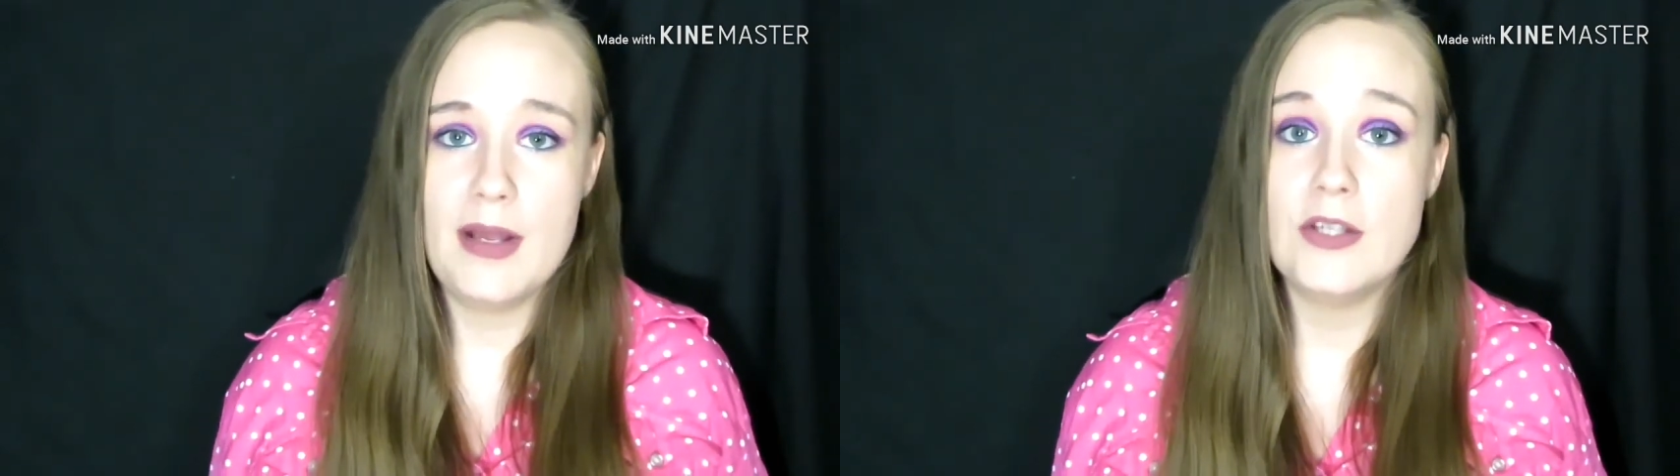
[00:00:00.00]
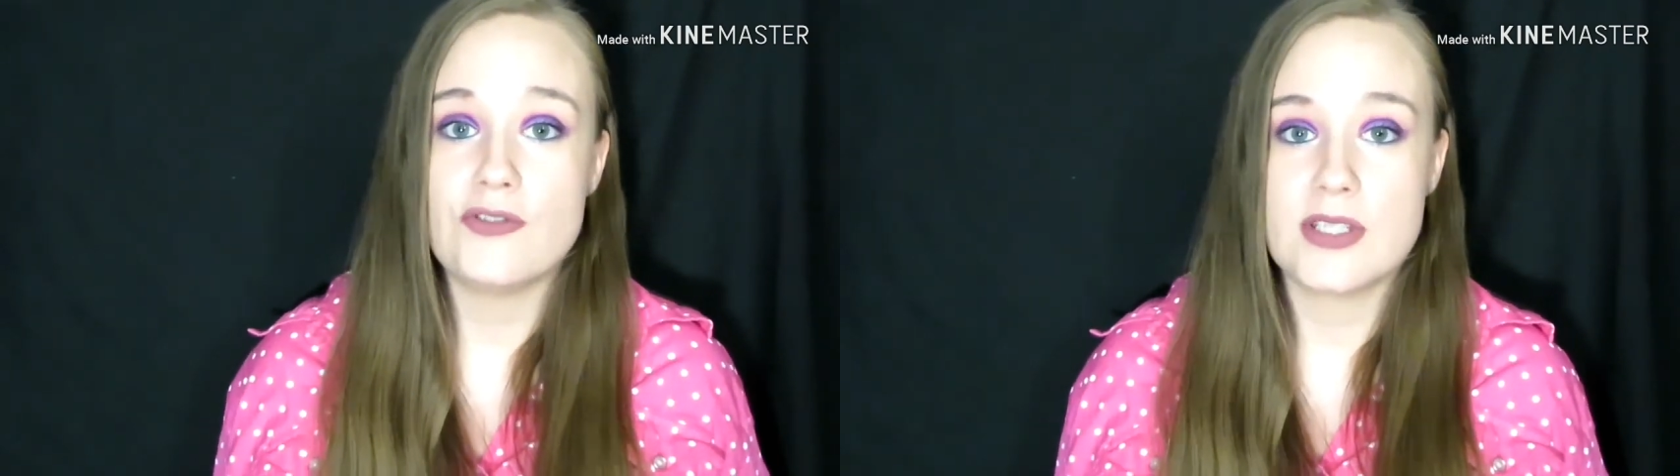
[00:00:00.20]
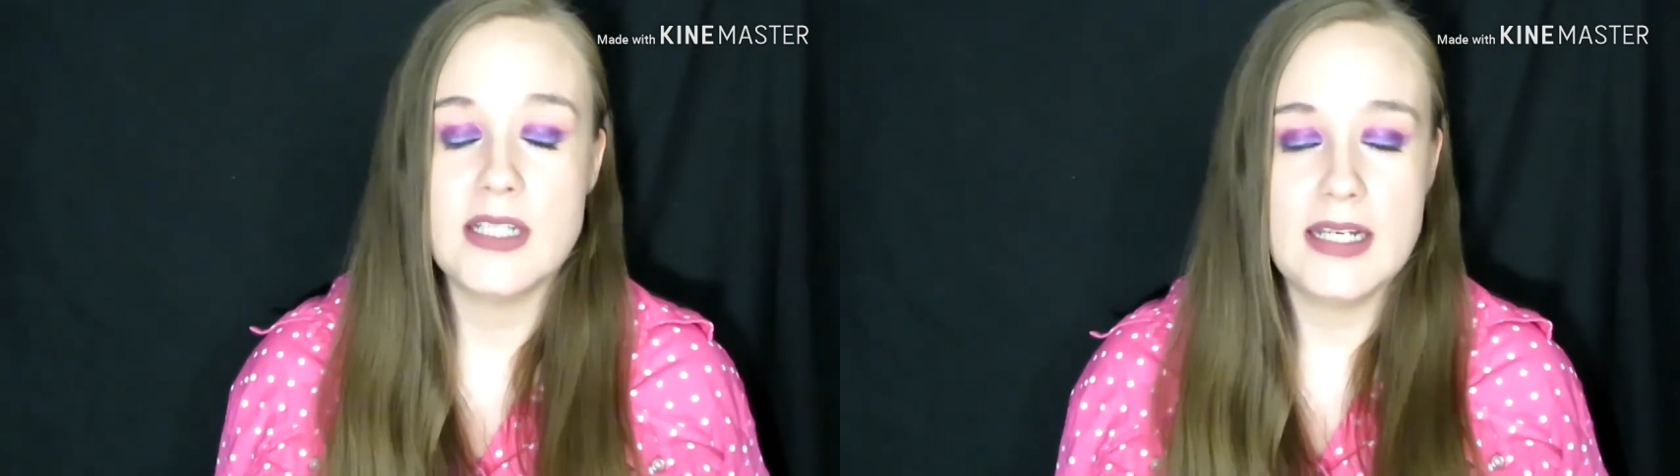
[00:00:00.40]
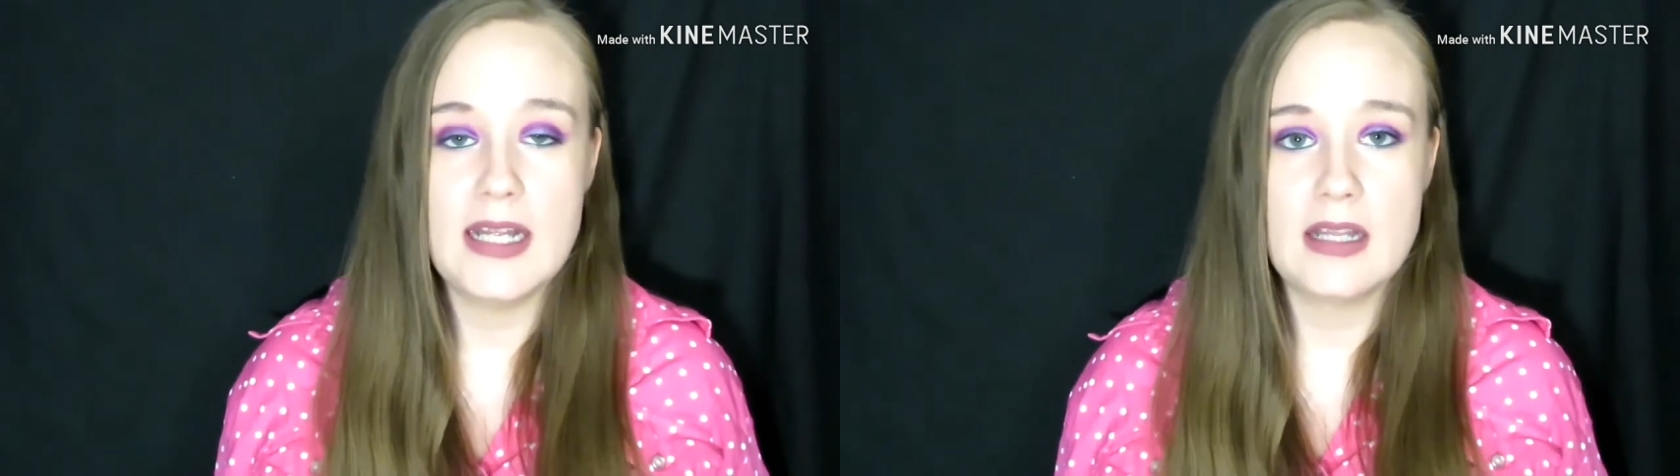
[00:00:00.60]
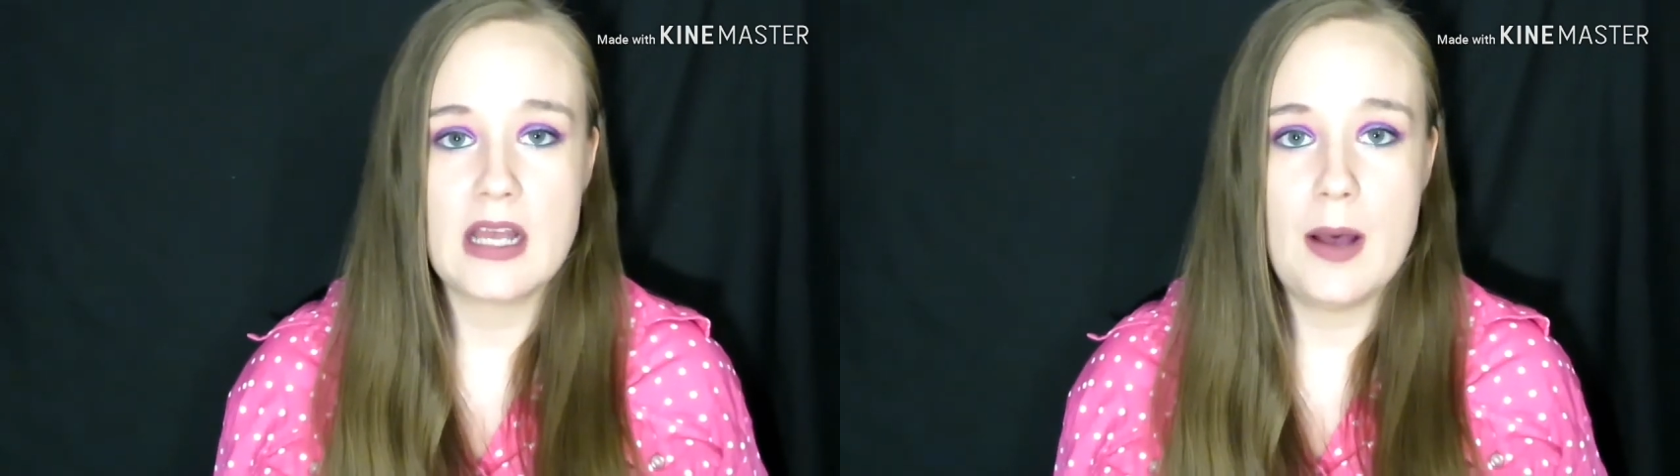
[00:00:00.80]

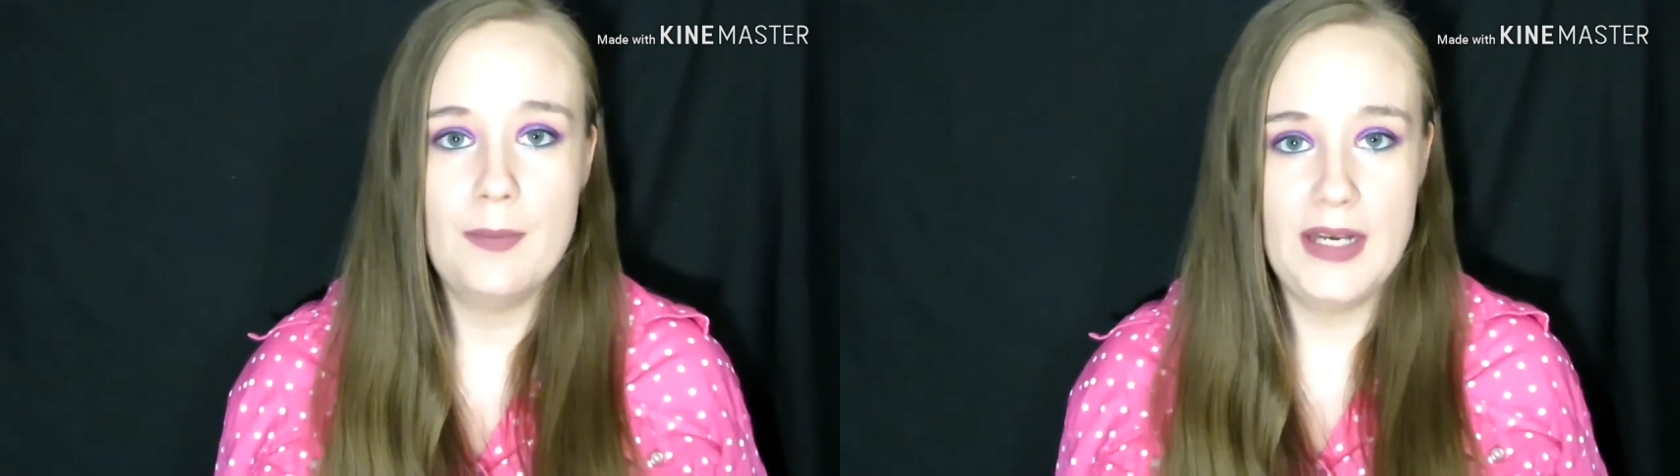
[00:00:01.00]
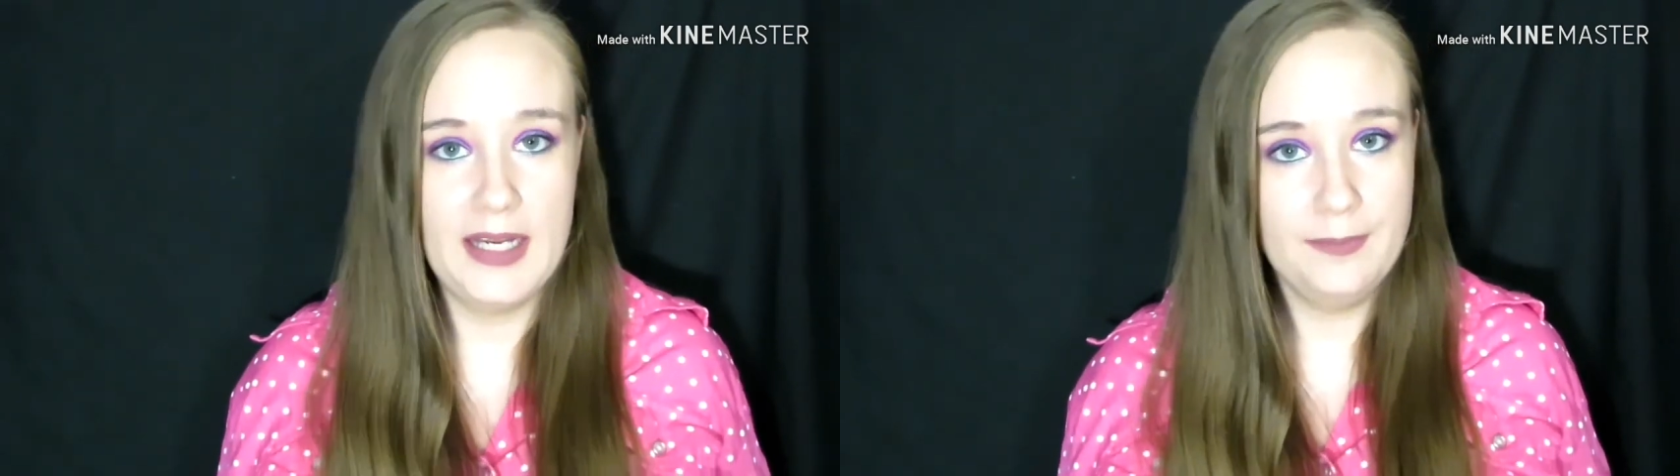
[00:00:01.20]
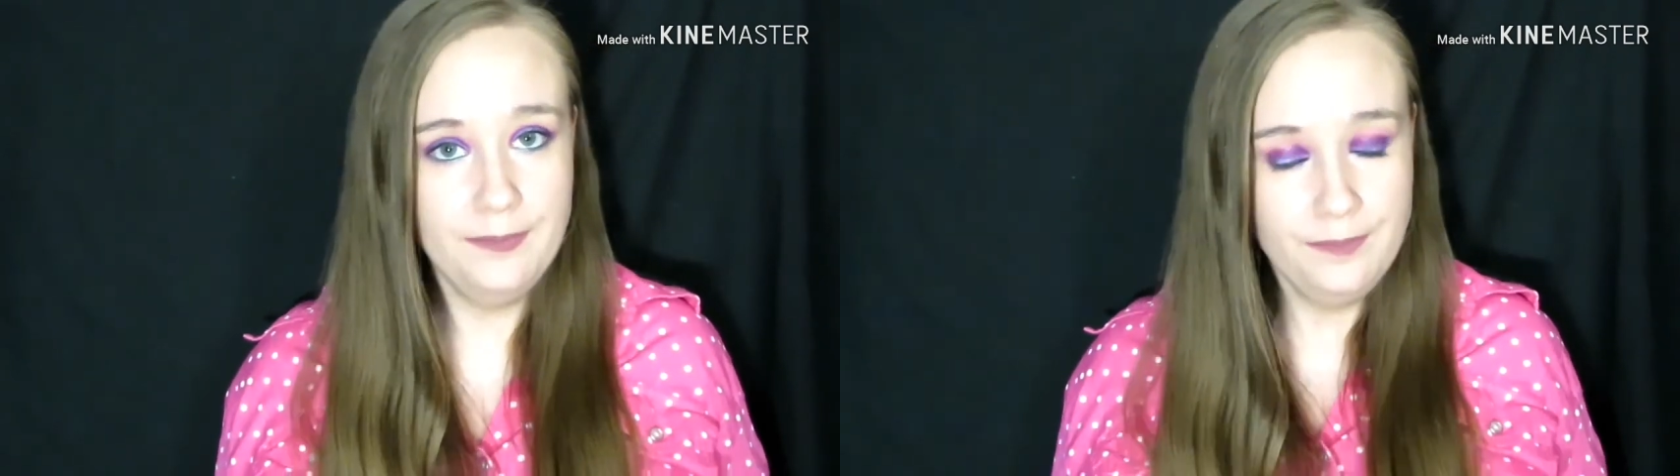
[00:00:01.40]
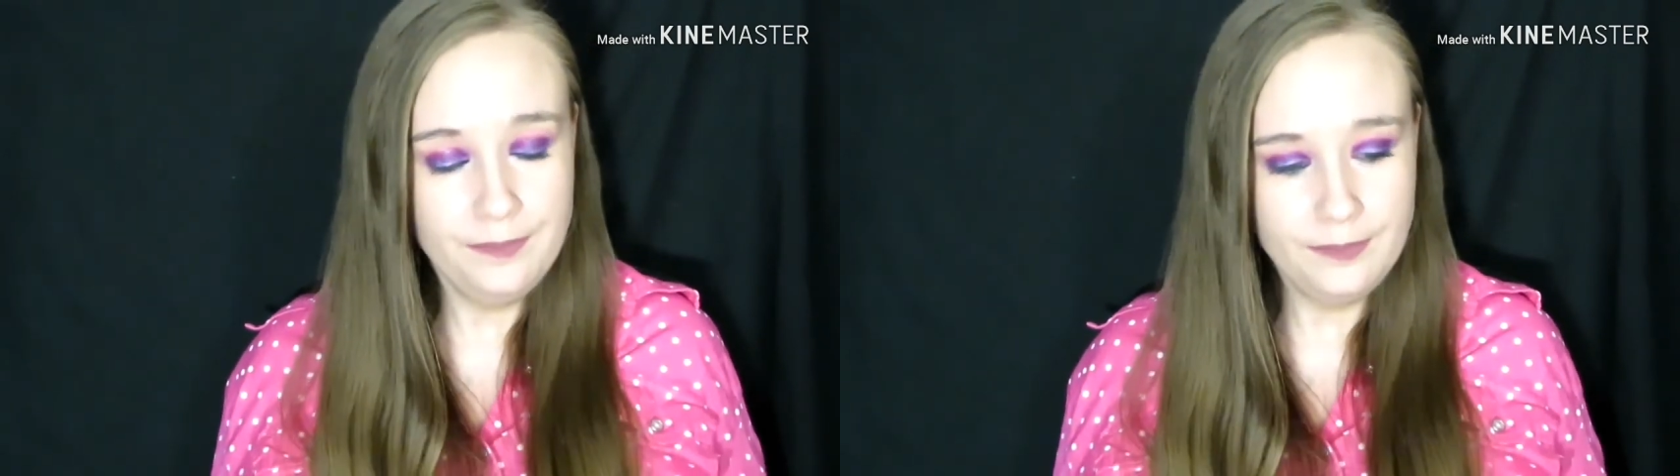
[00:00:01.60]
interested in the company.